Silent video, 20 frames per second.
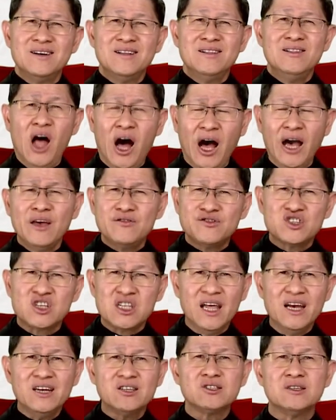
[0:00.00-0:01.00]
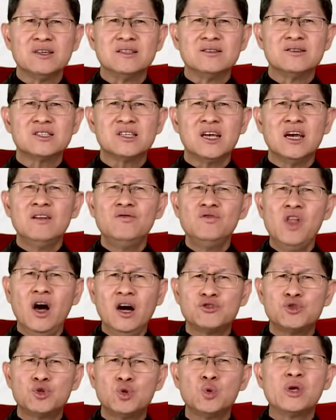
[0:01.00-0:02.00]
life's lessons and
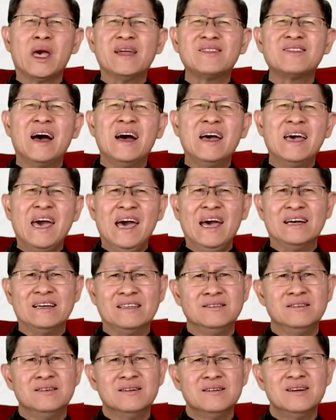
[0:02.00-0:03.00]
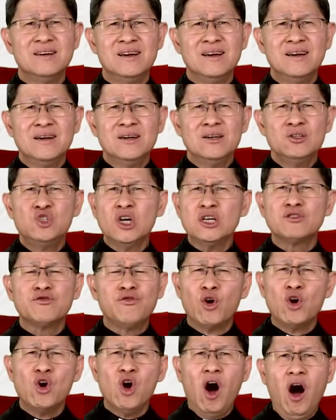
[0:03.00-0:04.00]
not to get ahead just
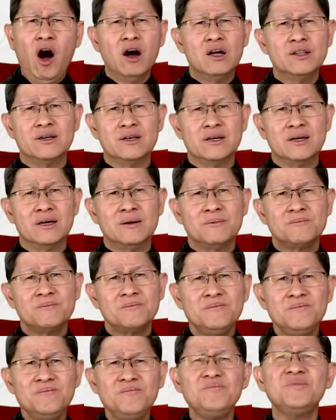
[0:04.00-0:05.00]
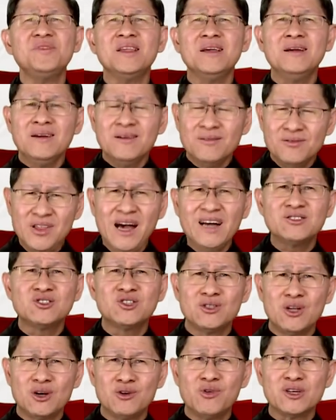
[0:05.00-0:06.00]
for honor, that's
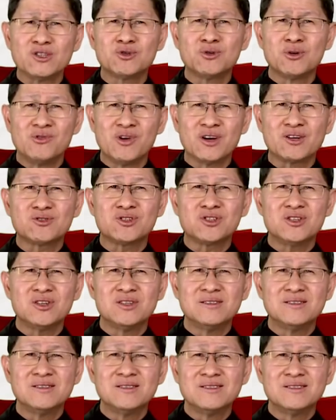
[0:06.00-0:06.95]
the resurrection.